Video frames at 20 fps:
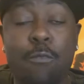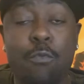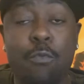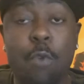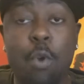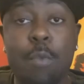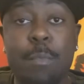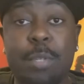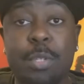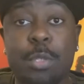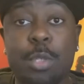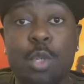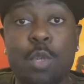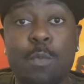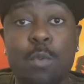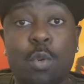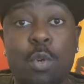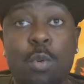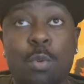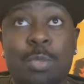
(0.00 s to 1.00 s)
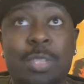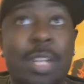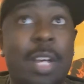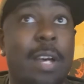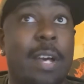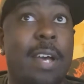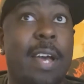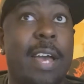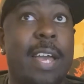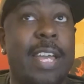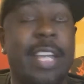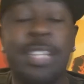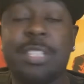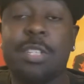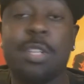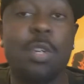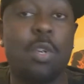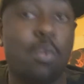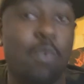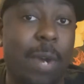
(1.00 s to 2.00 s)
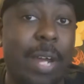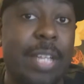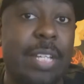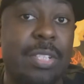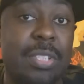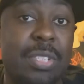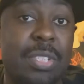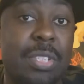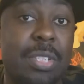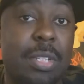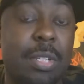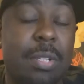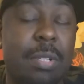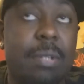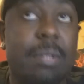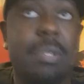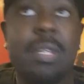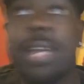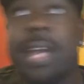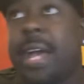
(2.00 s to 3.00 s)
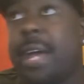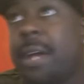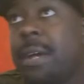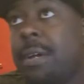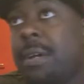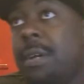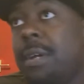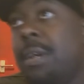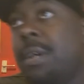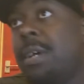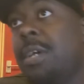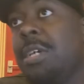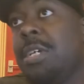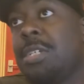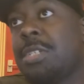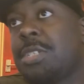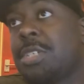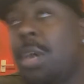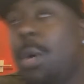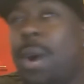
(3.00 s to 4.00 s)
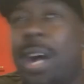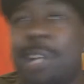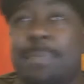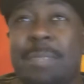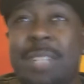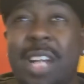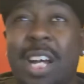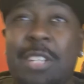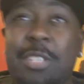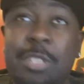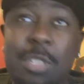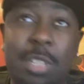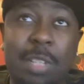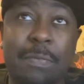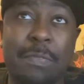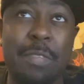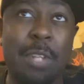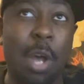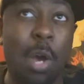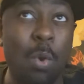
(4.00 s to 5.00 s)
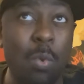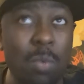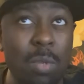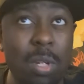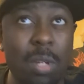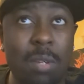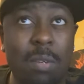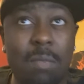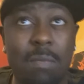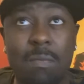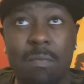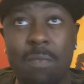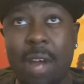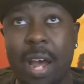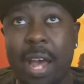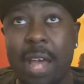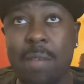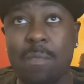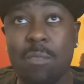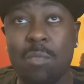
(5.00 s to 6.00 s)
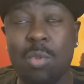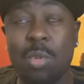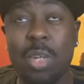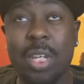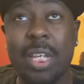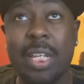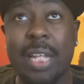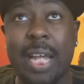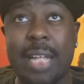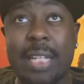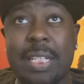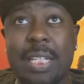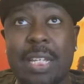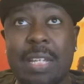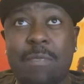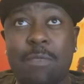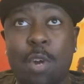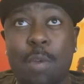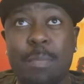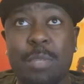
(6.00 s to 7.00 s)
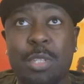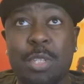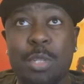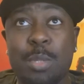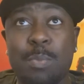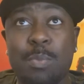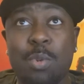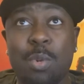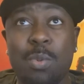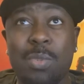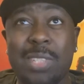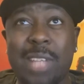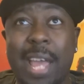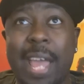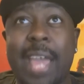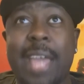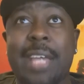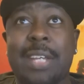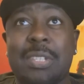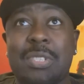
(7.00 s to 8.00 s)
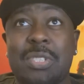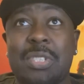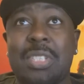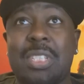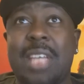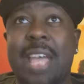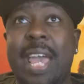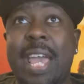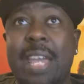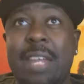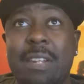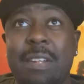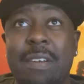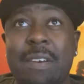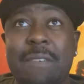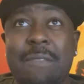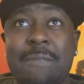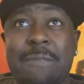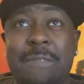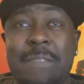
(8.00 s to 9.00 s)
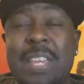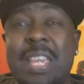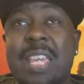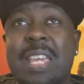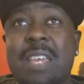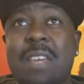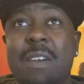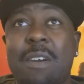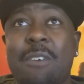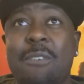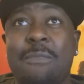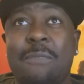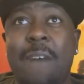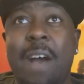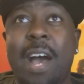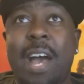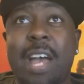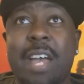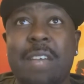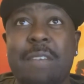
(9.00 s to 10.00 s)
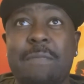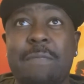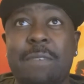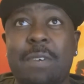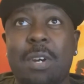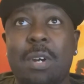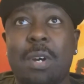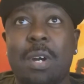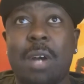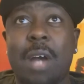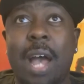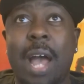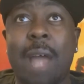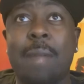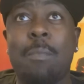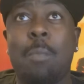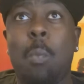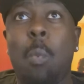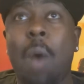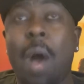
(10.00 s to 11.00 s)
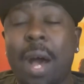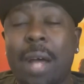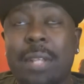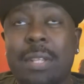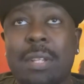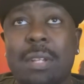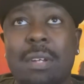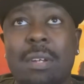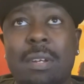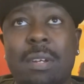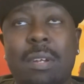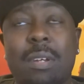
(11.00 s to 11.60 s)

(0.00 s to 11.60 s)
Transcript: Roman numerals isn't great. Yeah, so I mean, I should have known, right? Looking at the Roman numerals X ten V five and one,